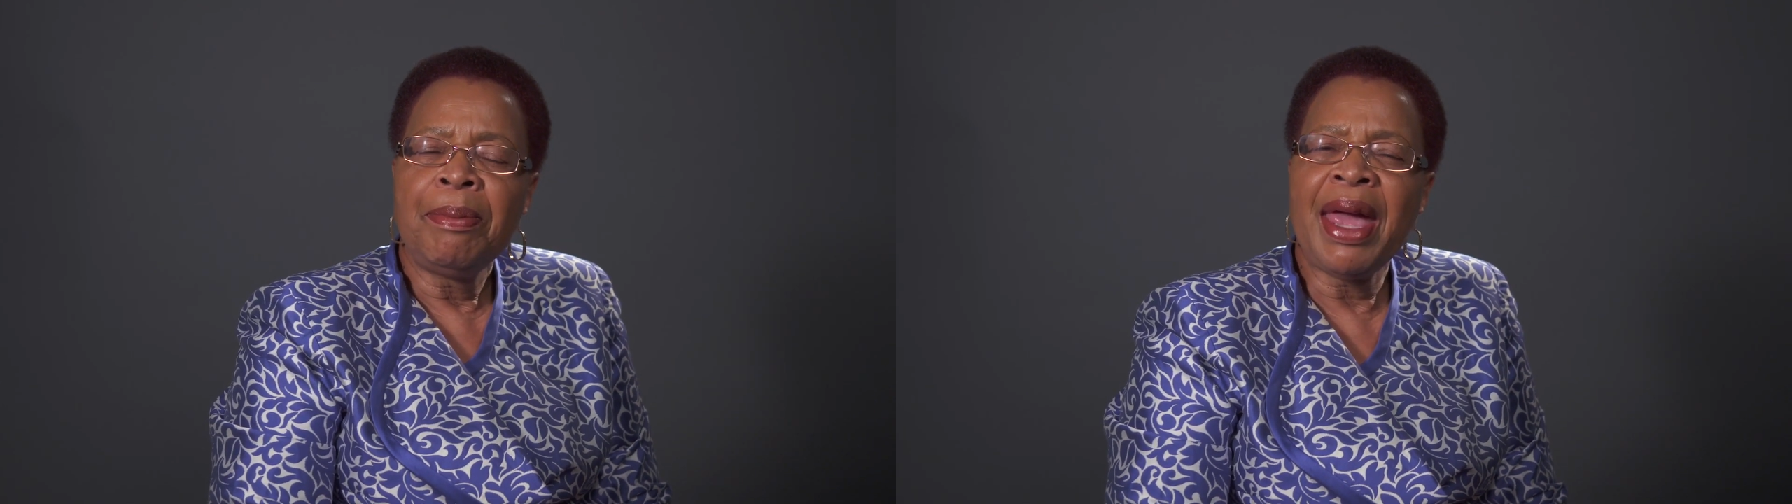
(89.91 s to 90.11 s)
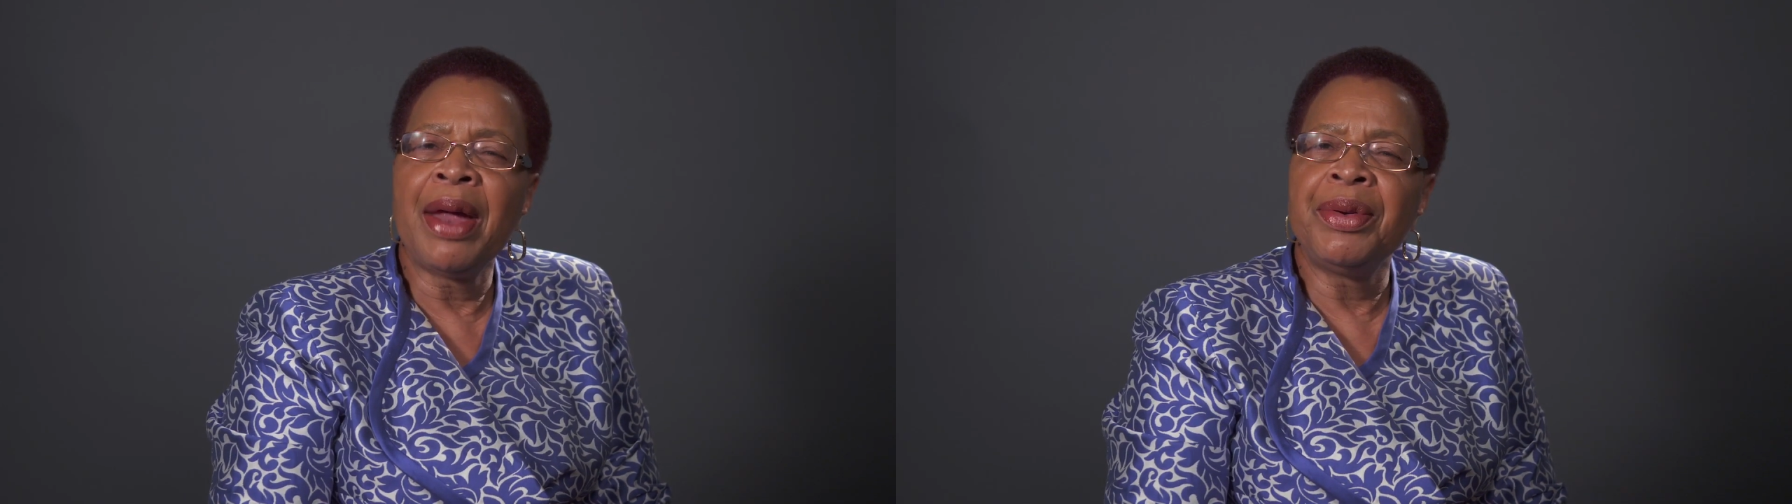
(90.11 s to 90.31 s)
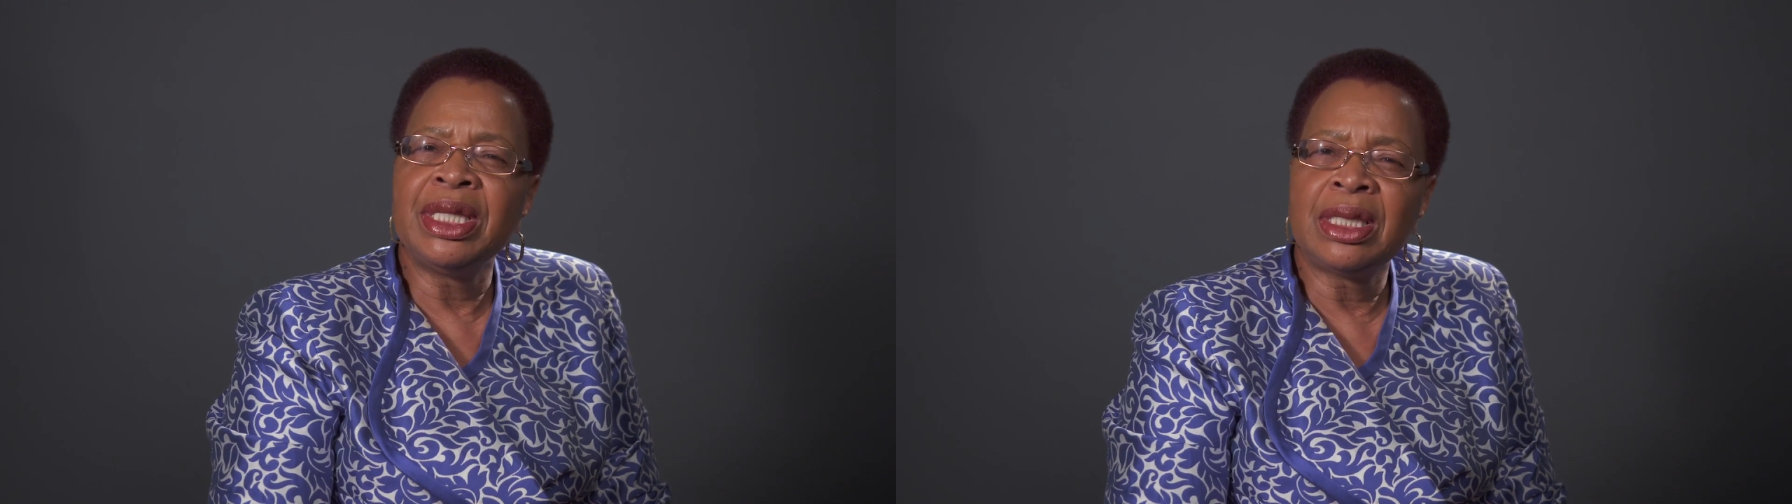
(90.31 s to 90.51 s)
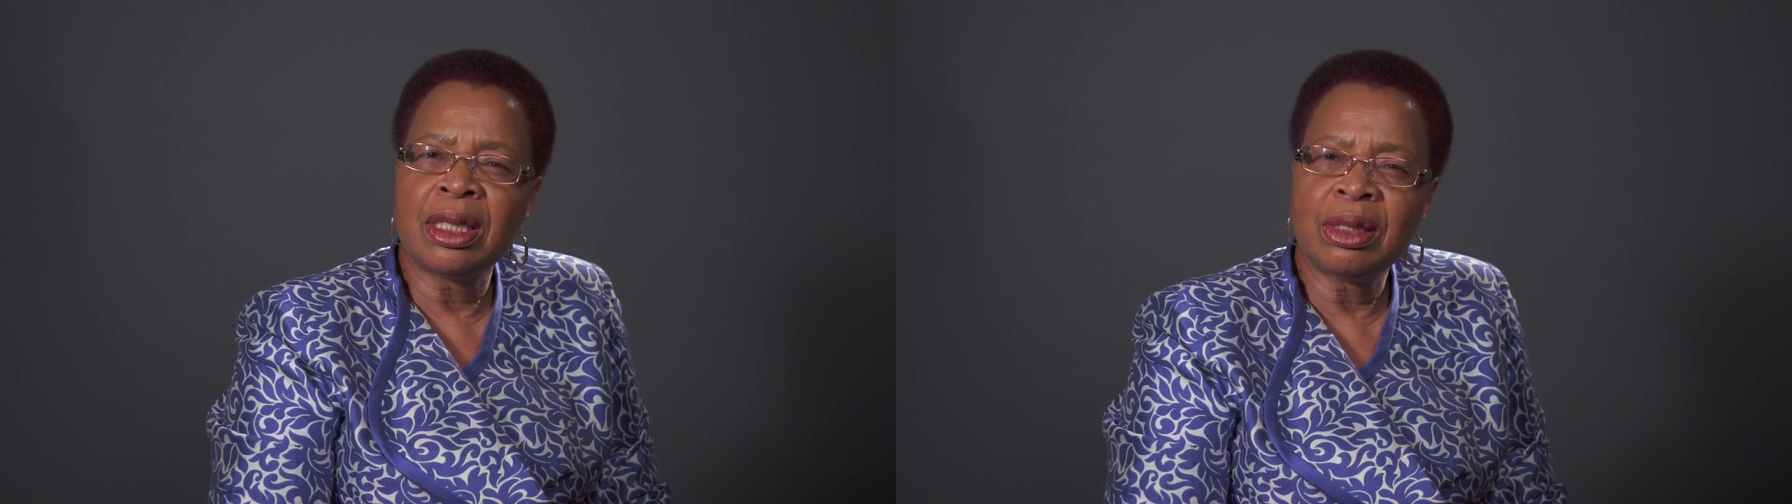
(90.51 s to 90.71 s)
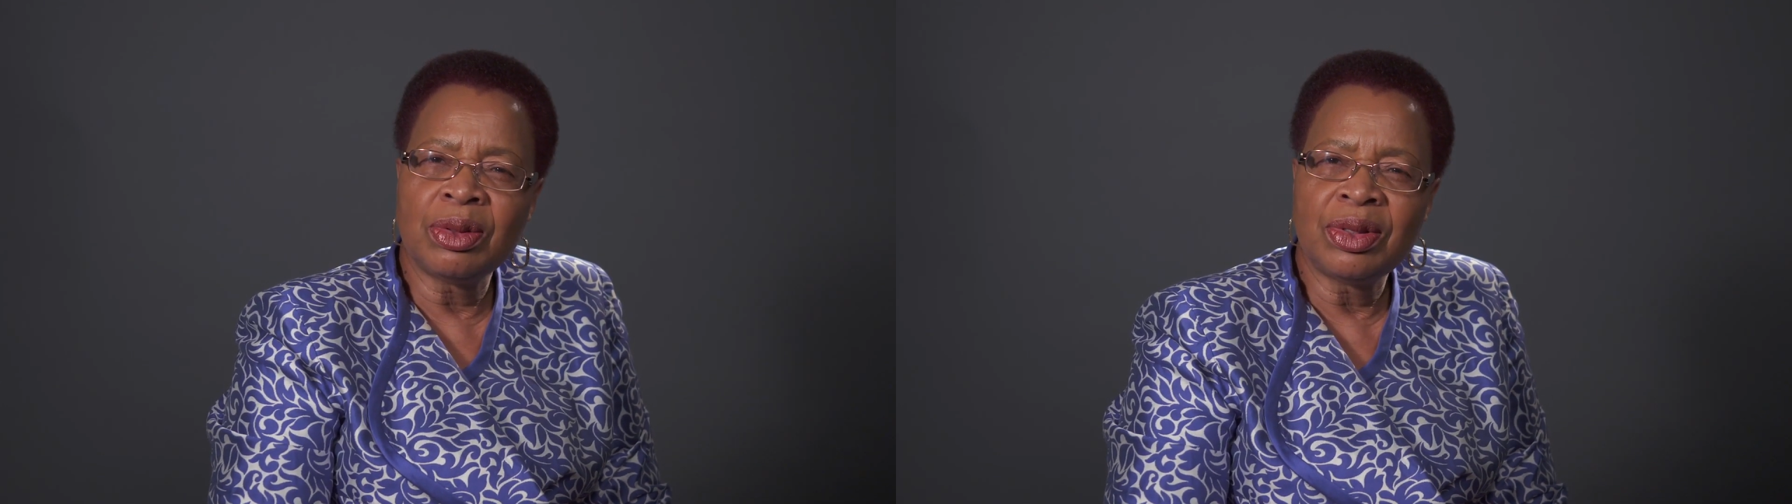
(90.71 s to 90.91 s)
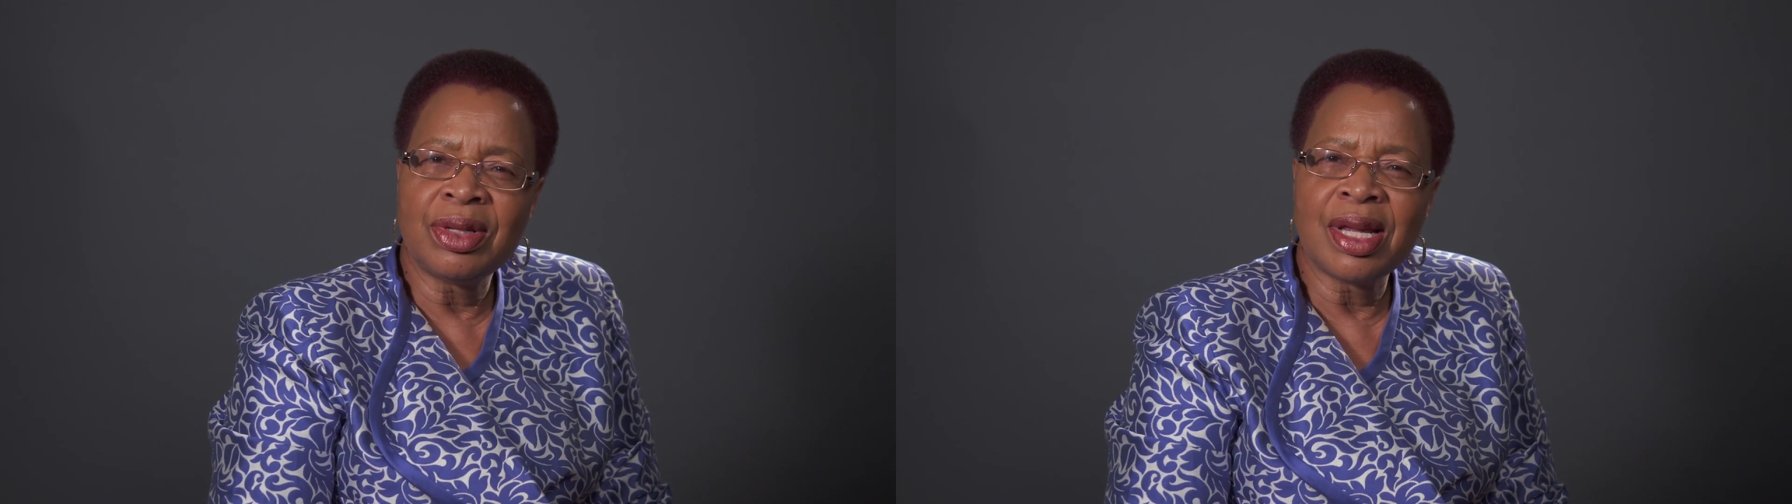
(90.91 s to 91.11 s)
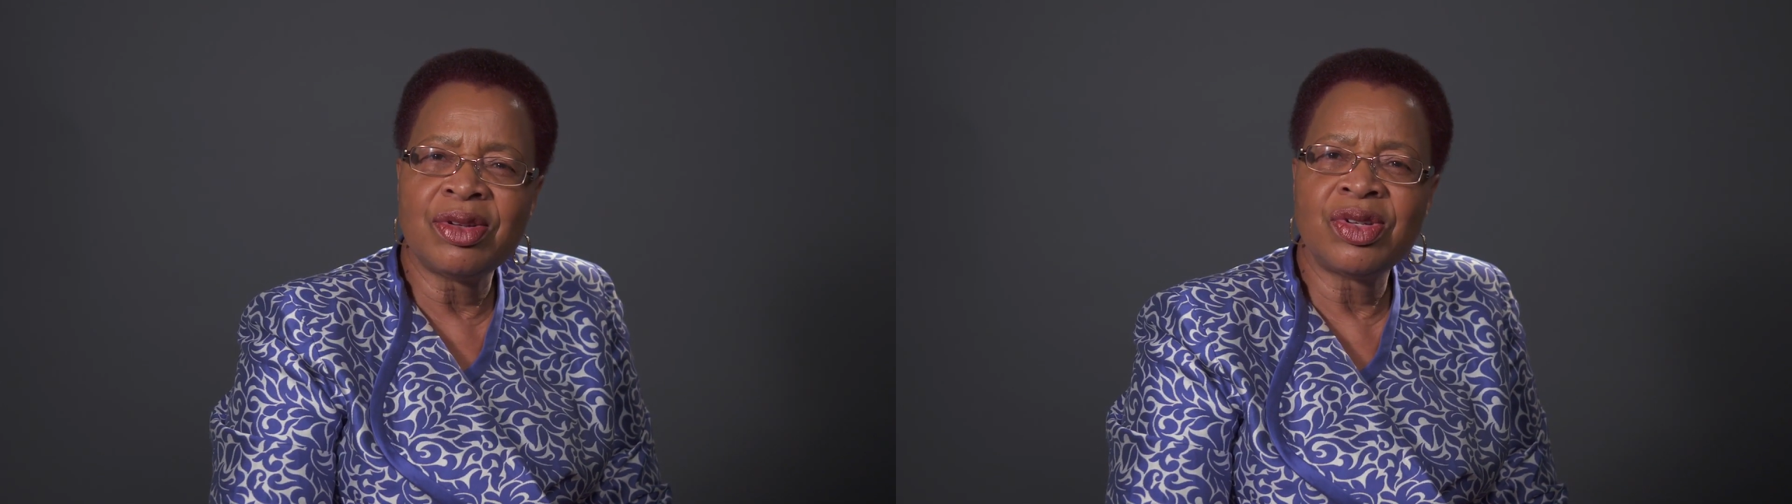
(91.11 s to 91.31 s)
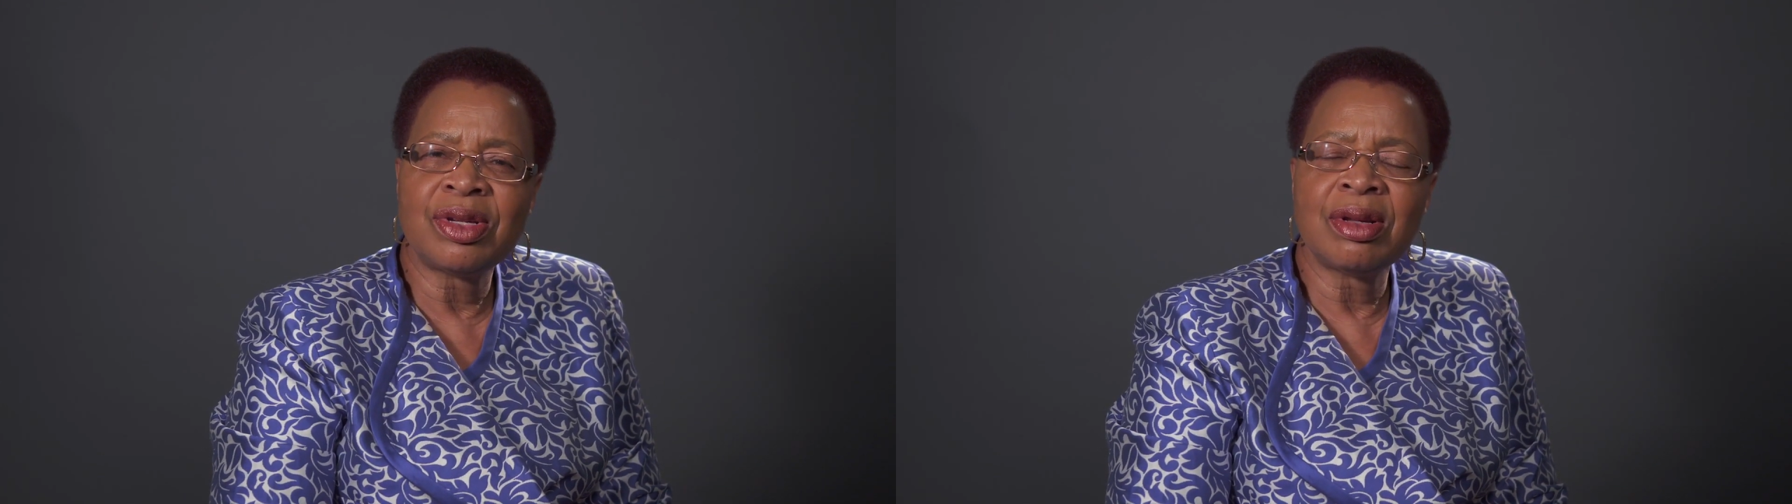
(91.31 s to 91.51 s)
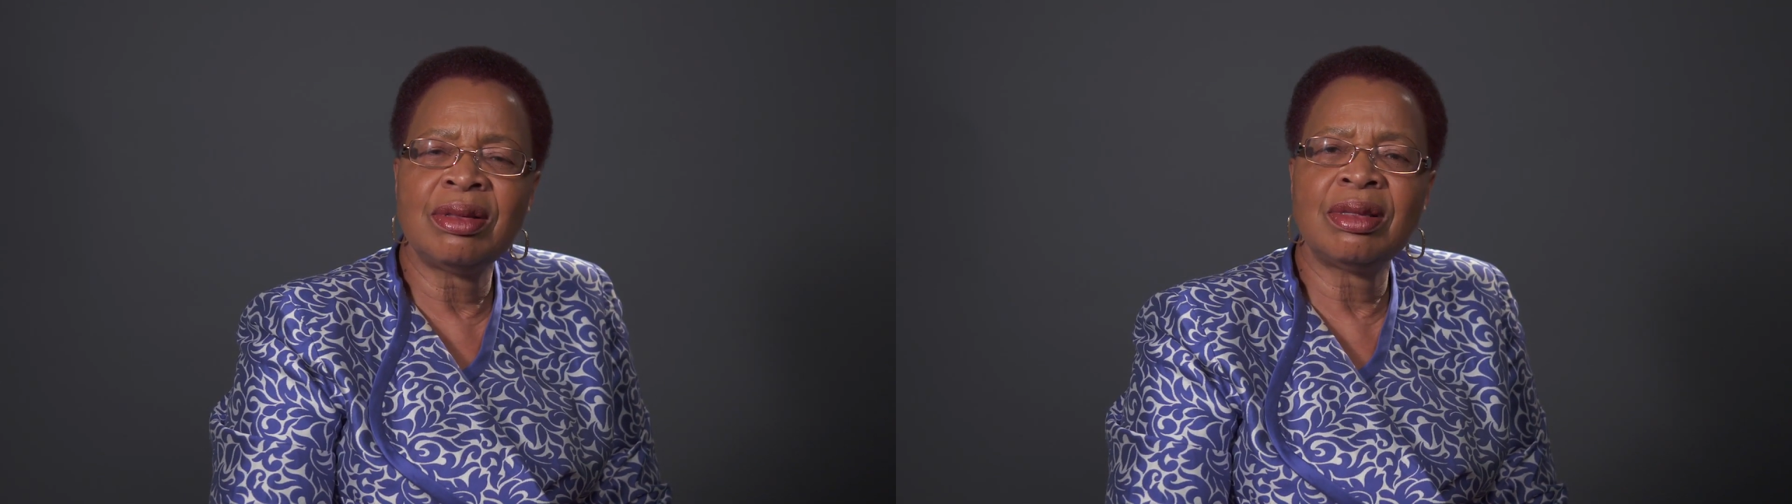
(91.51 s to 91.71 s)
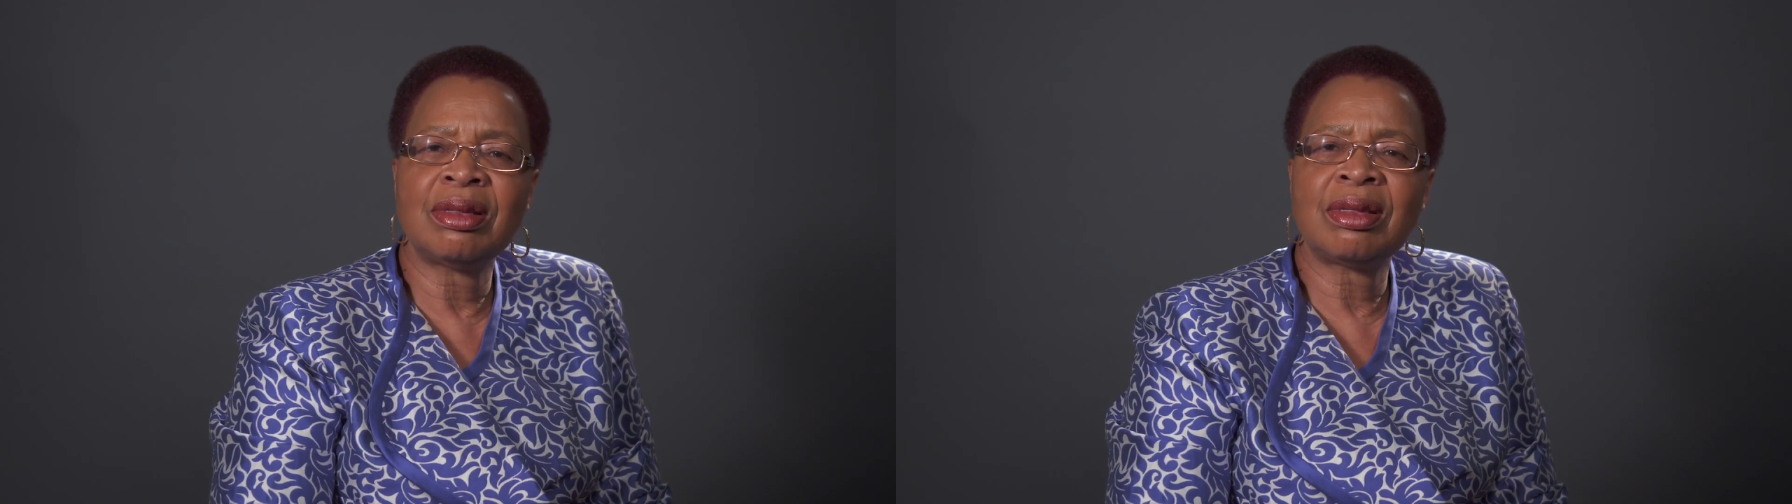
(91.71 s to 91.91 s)
parents'
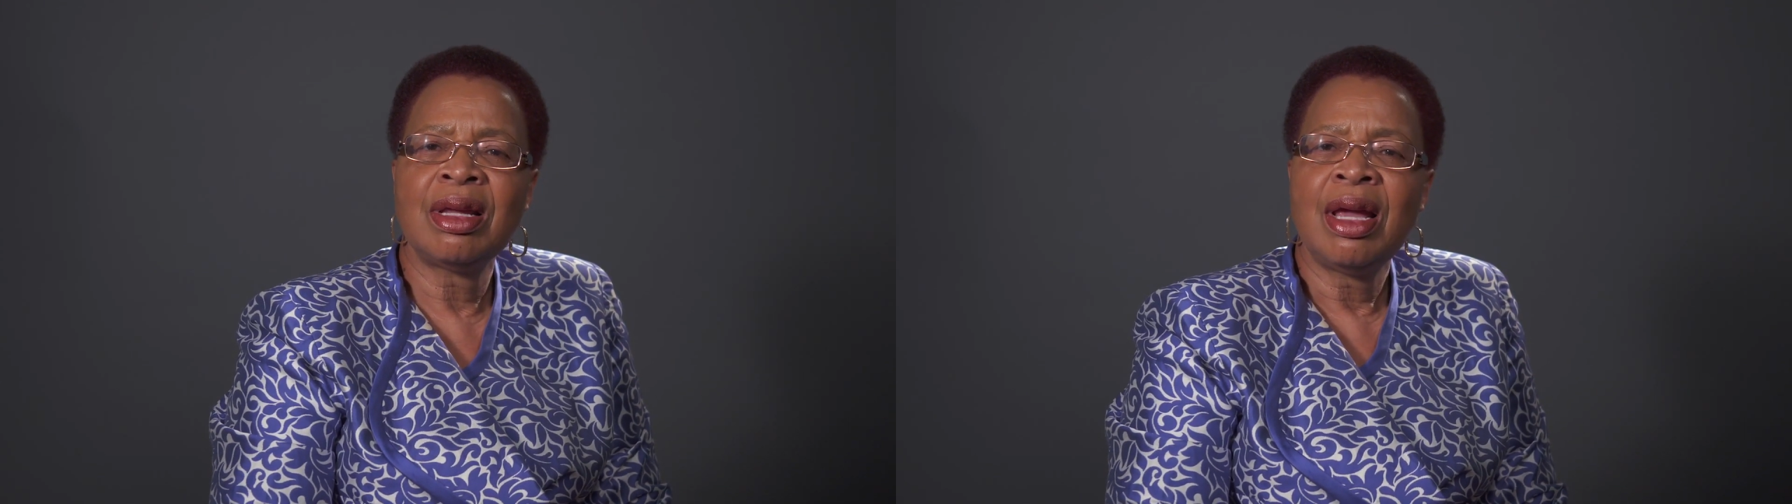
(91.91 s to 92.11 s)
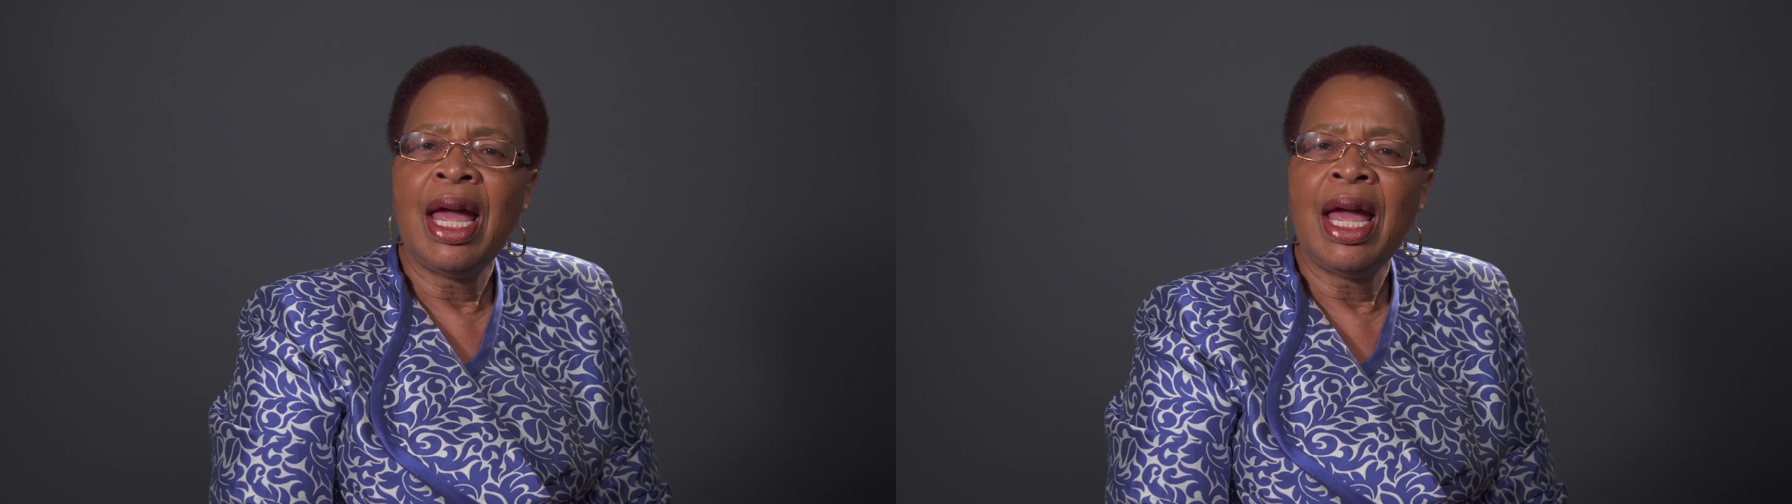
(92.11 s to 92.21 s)
associations,